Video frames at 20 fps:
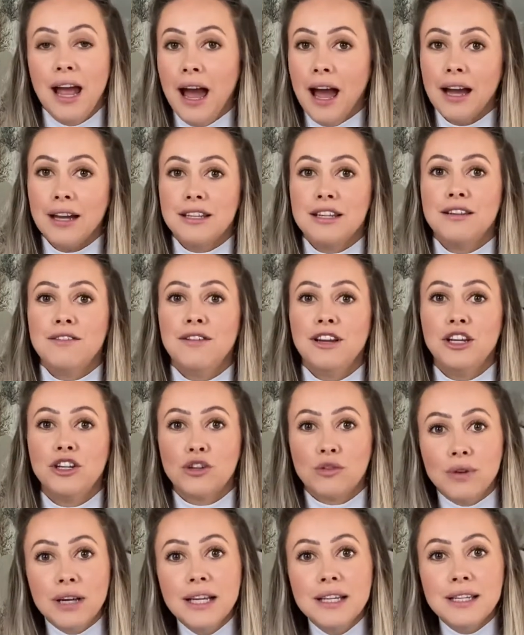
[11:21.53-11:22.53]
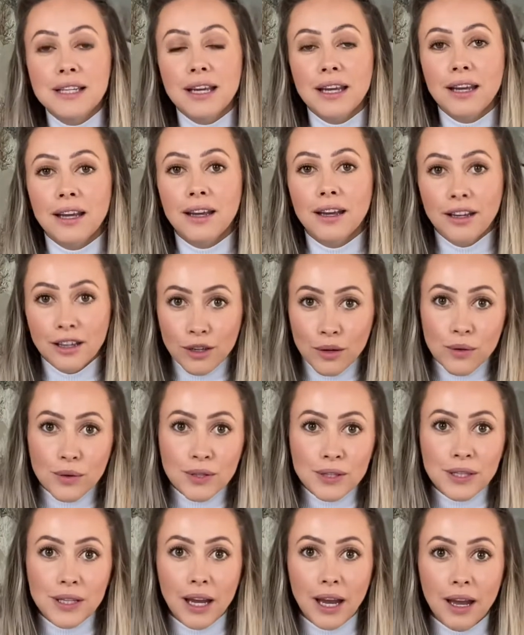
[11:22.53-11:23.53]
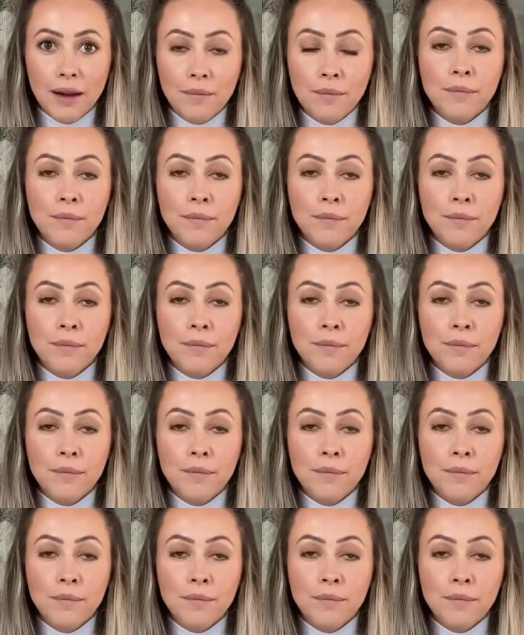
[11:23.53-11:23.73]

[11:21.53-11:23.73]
actively treating your skin,